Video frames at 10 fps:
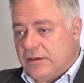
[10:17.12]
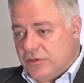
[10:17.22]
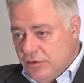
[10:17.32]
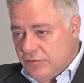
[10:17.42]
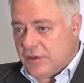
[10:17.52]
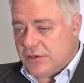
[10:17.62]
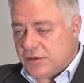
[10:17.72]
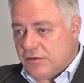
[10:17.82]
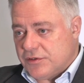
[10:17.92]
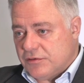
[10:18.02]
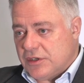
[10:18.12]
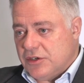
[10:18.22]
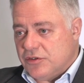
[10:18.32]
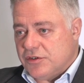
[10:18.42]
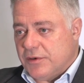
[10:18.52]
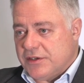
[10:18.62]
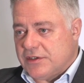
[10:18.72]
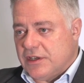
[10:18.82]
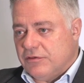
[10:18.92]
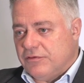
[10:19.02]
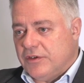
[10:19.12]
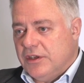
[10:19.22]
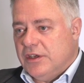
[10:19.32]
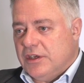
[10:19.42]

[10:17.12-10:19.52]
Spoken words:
two of those consultations myself